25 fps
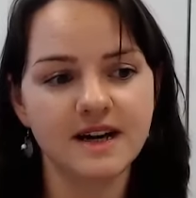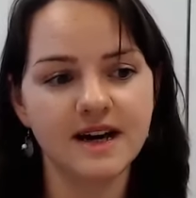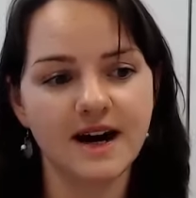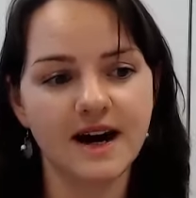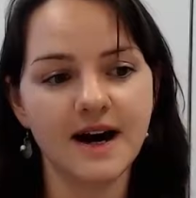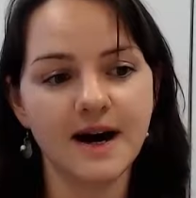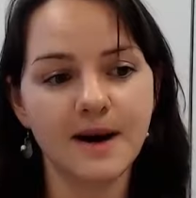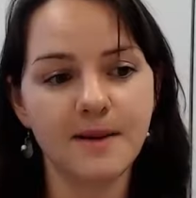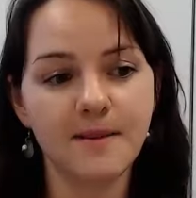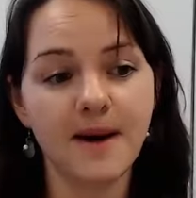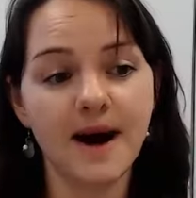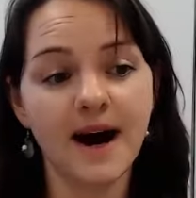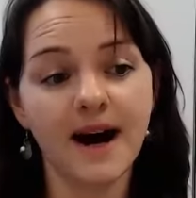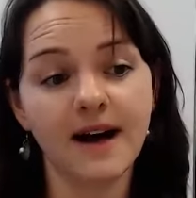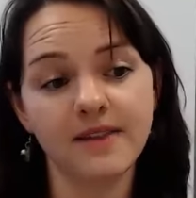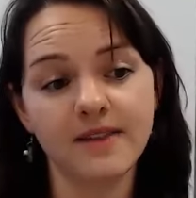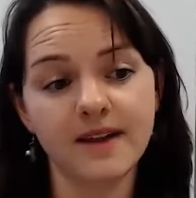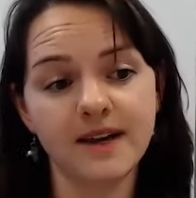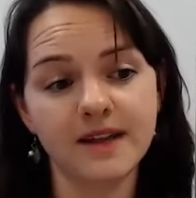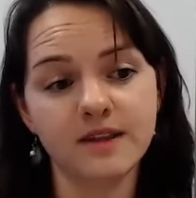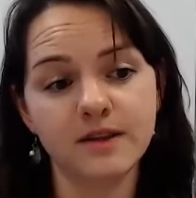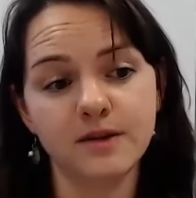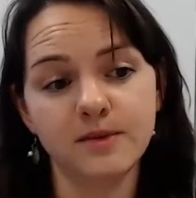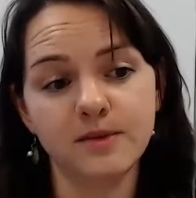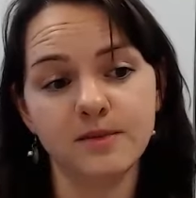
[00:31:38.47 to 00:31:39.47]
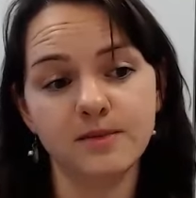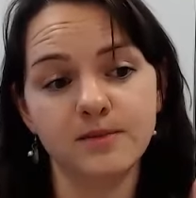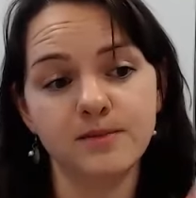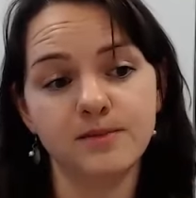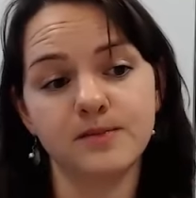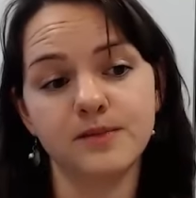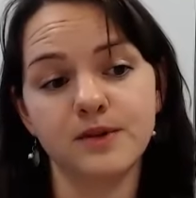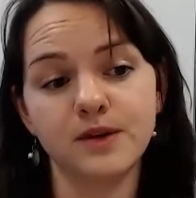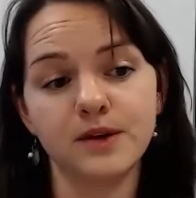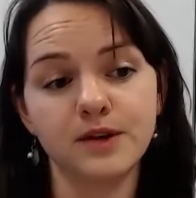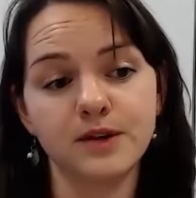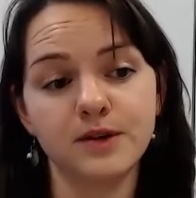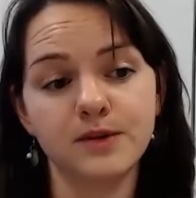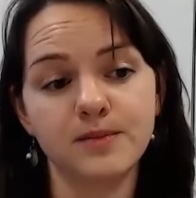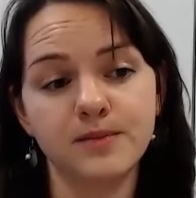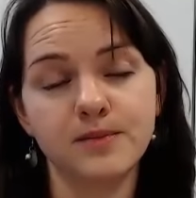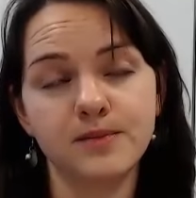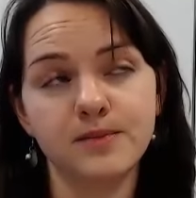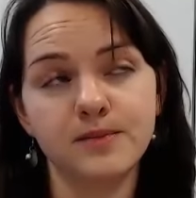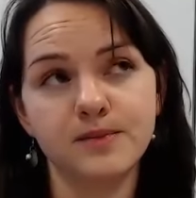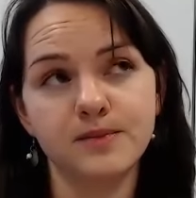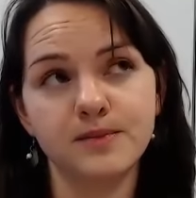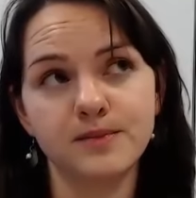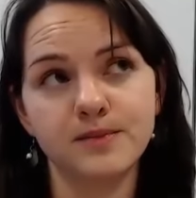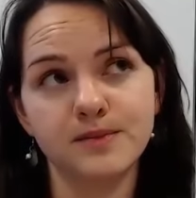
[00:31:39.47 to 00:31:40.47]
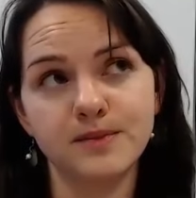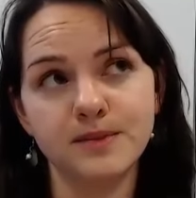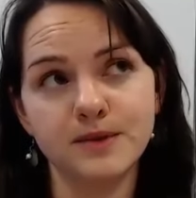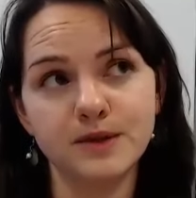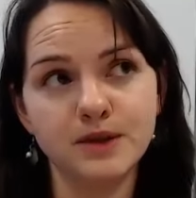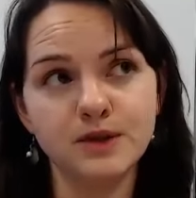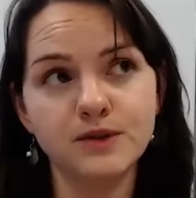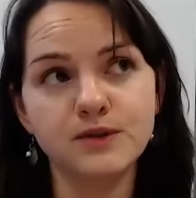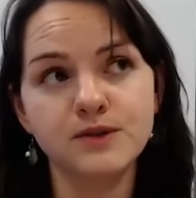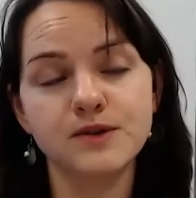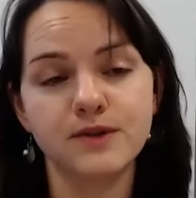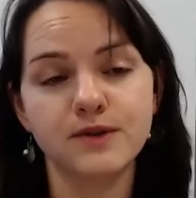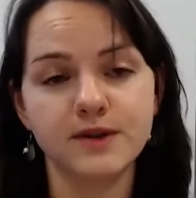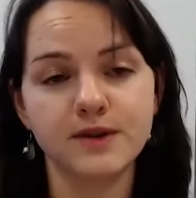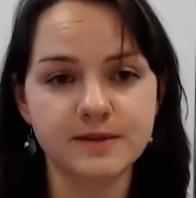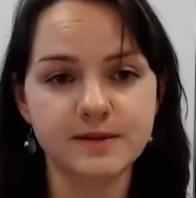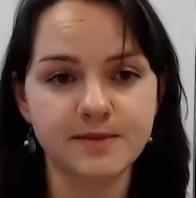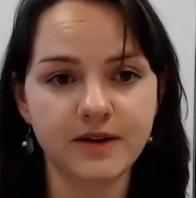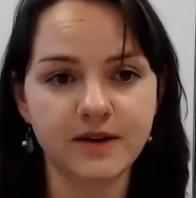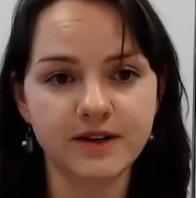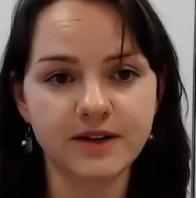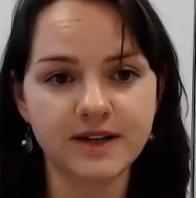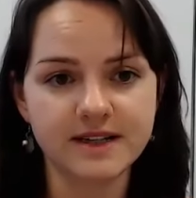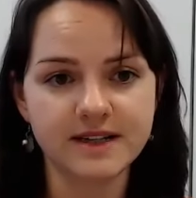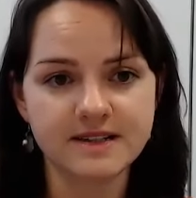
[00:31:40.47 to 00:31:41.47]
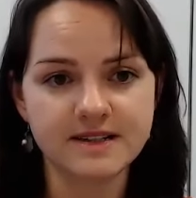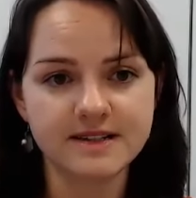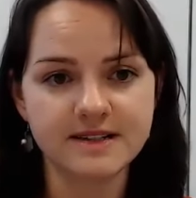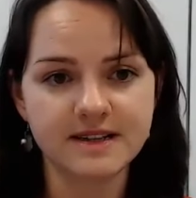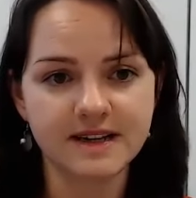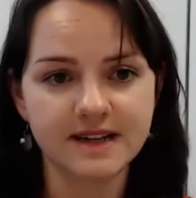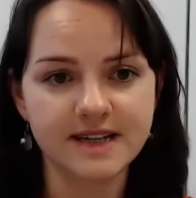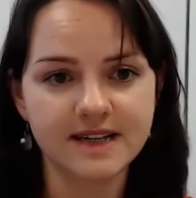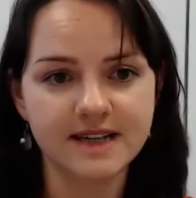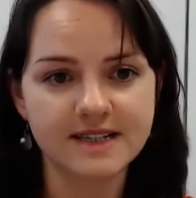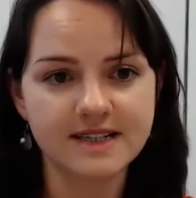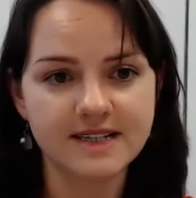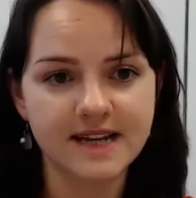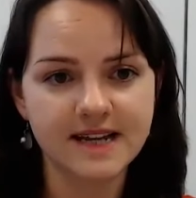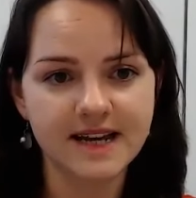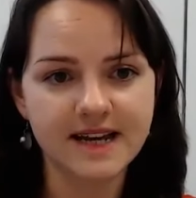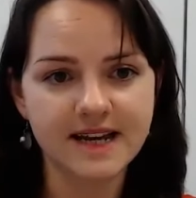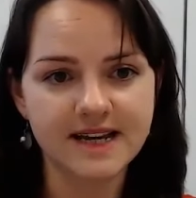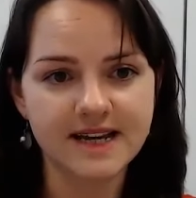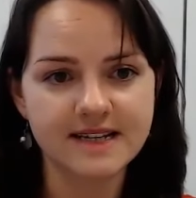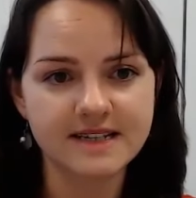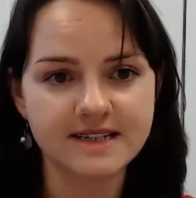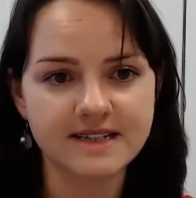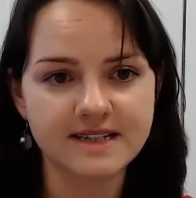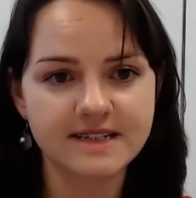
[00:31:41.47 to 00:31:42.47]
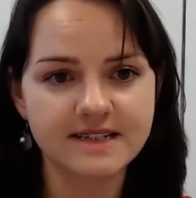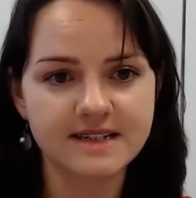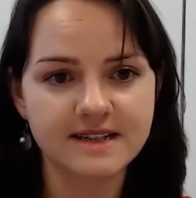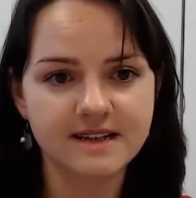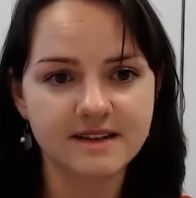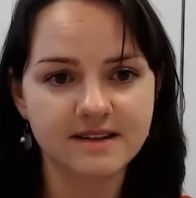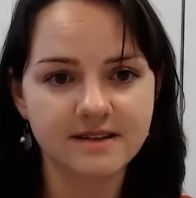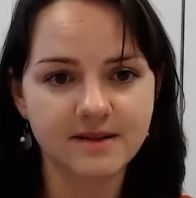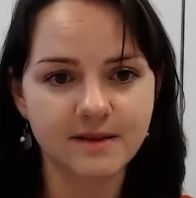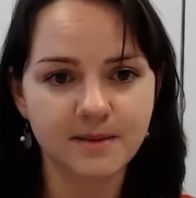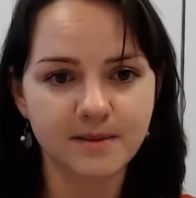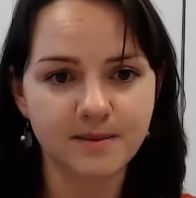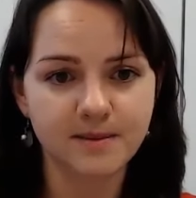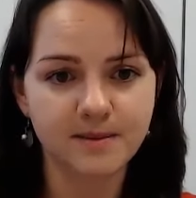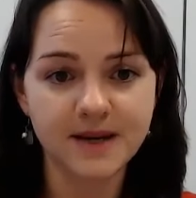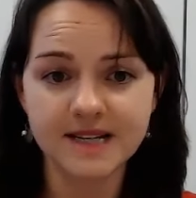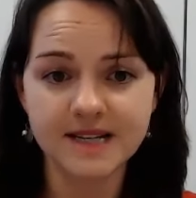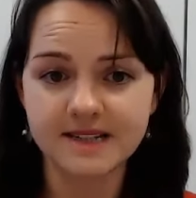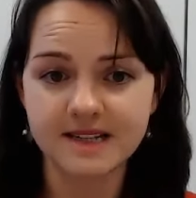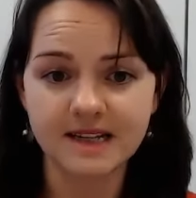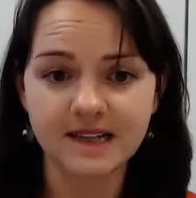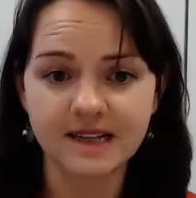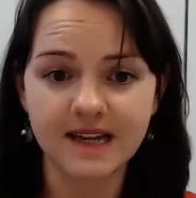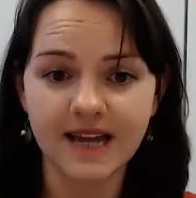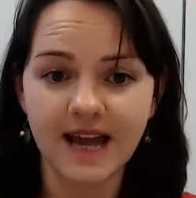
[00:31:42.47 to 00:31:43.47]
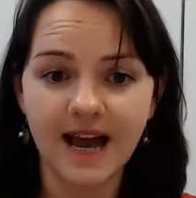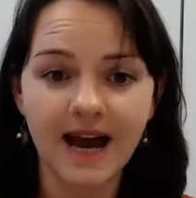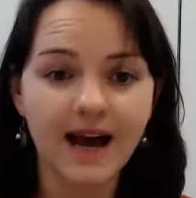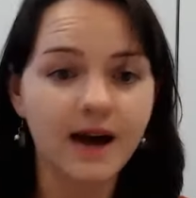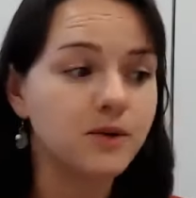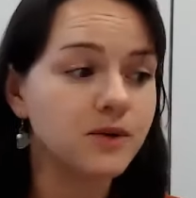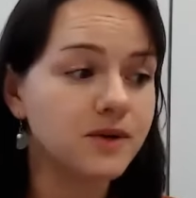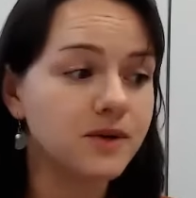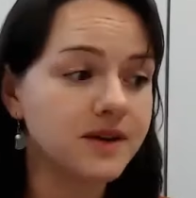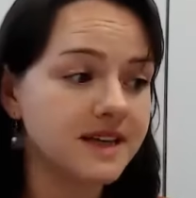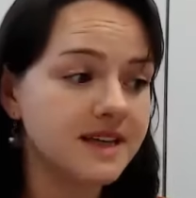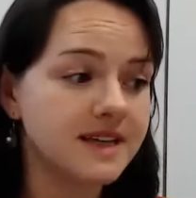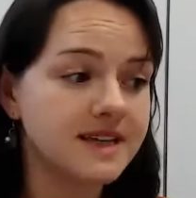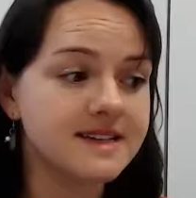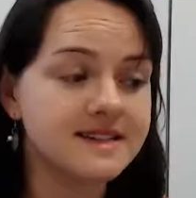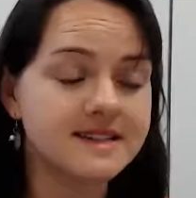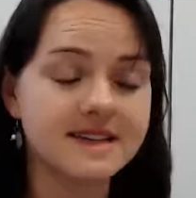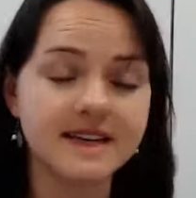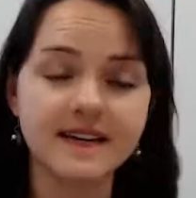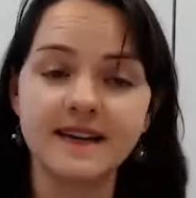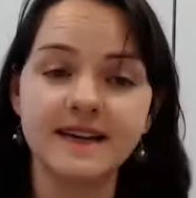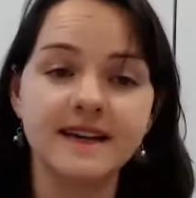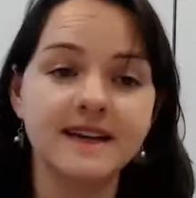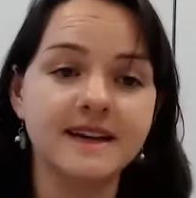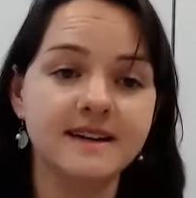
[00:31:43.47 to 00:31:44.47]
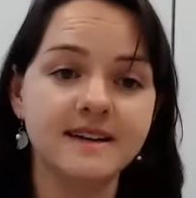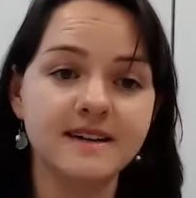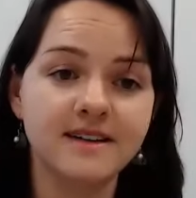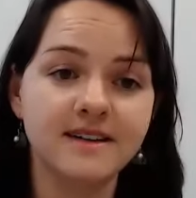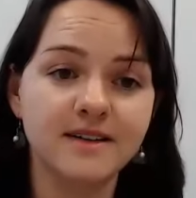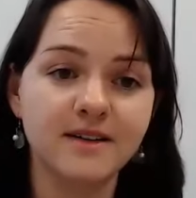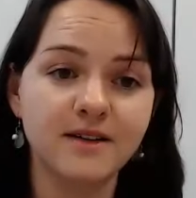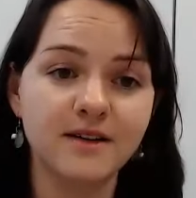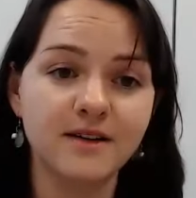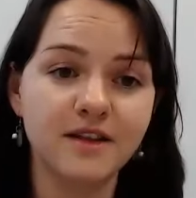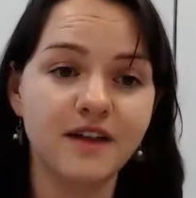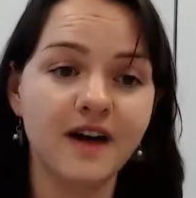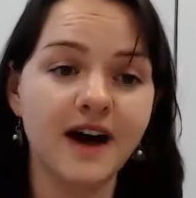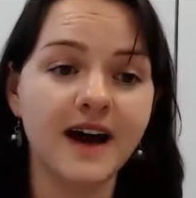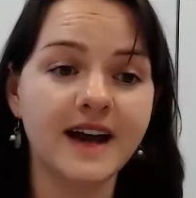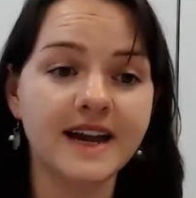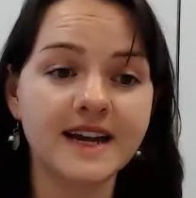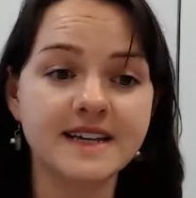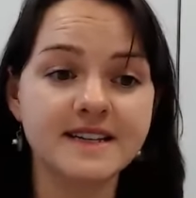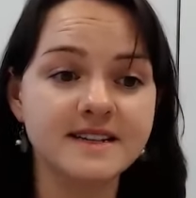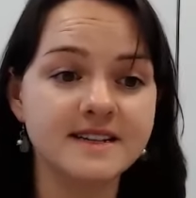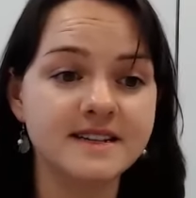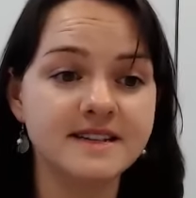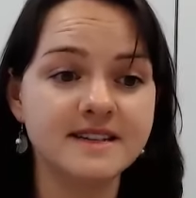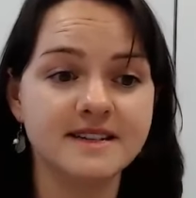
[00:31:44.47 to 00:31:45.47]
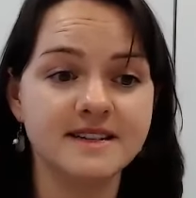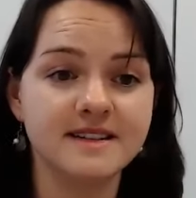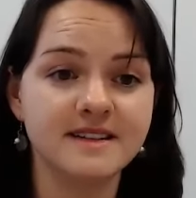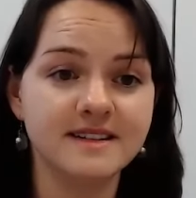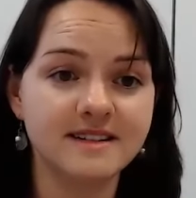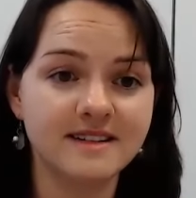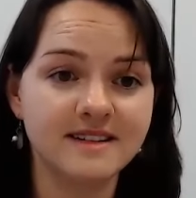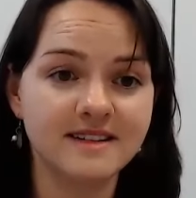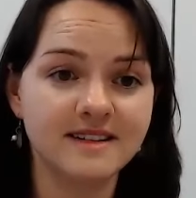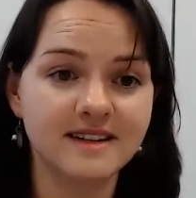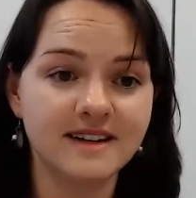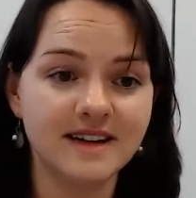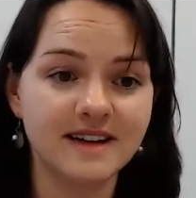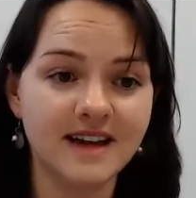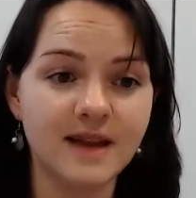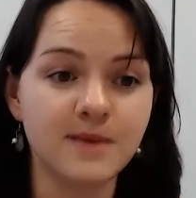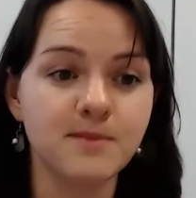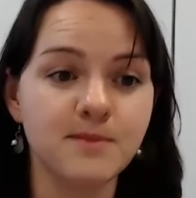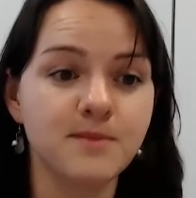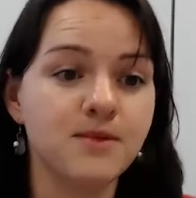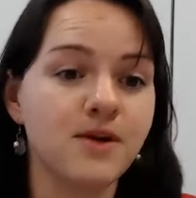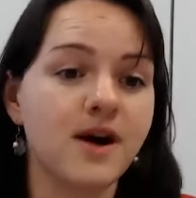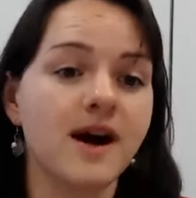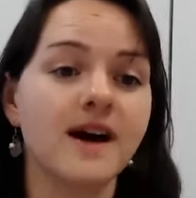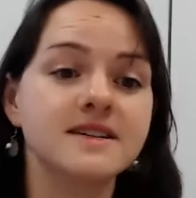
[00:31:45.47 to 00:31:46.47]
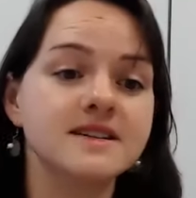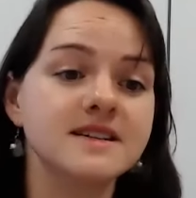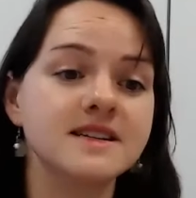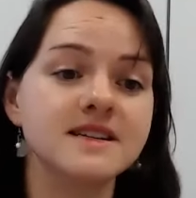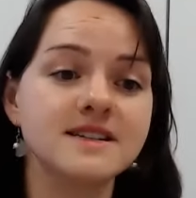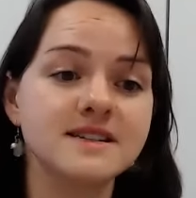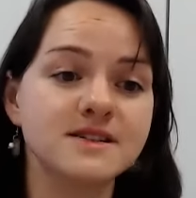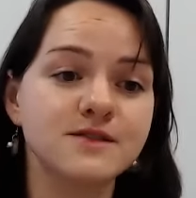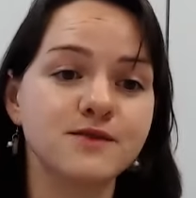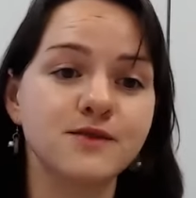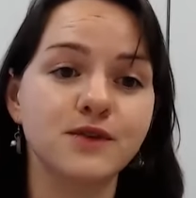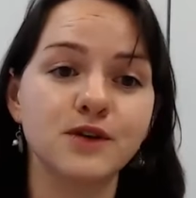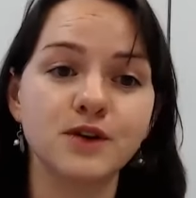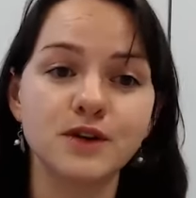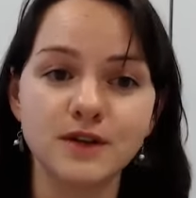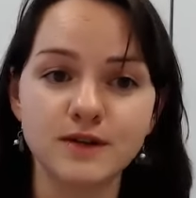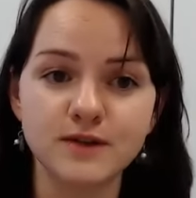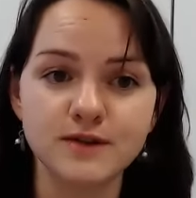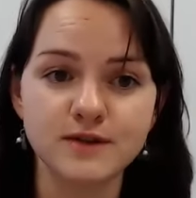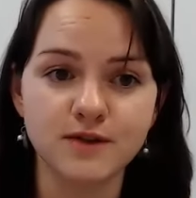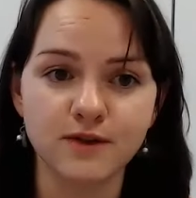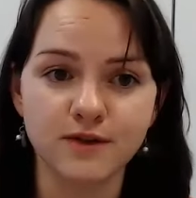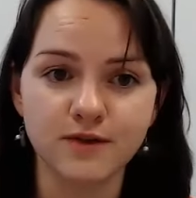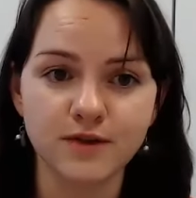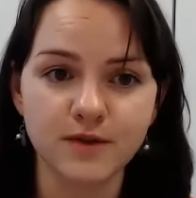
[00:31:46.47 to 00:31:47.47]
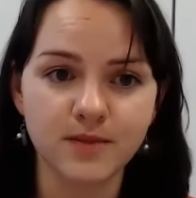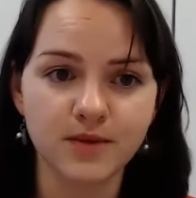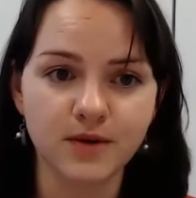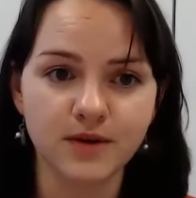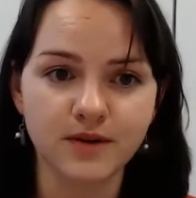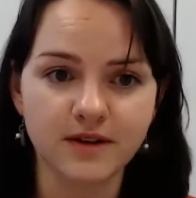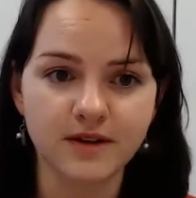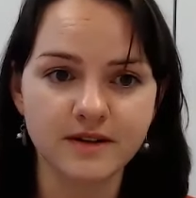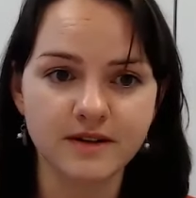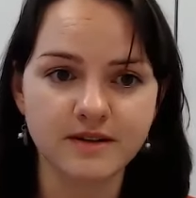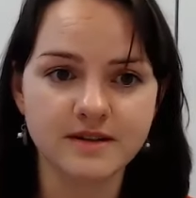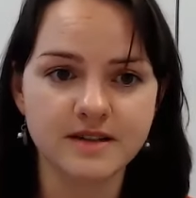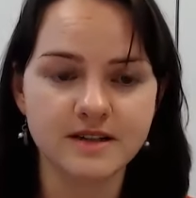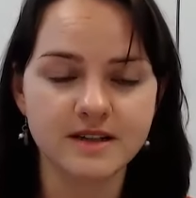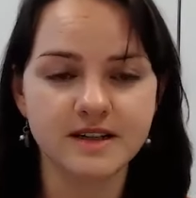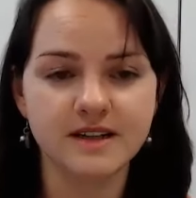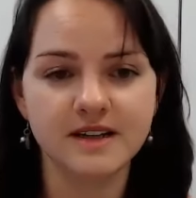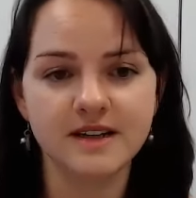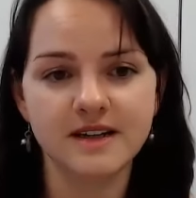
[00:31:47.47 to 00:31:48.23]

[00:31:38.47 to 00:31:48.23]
And then the user experience side is basically how easy that is in practice for a user of the product.